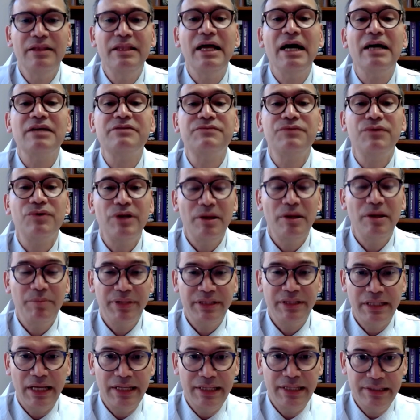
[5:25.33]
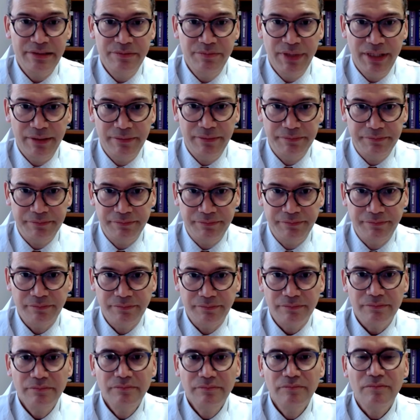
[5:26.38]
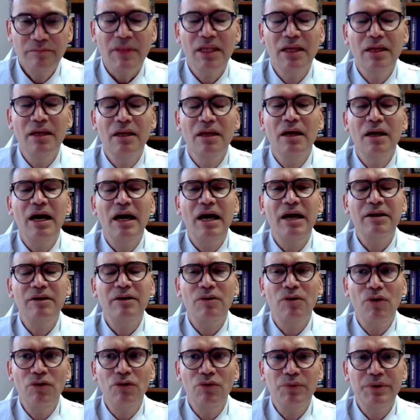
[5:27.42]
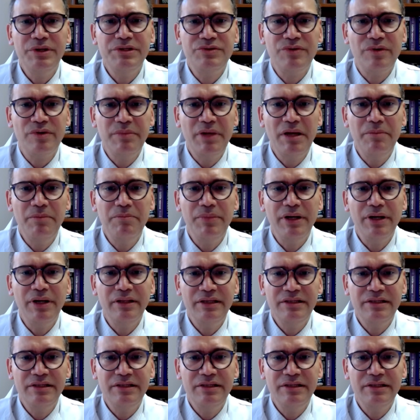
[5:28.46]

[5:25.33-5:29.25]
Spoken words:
That's for hepatitis B. And always remember,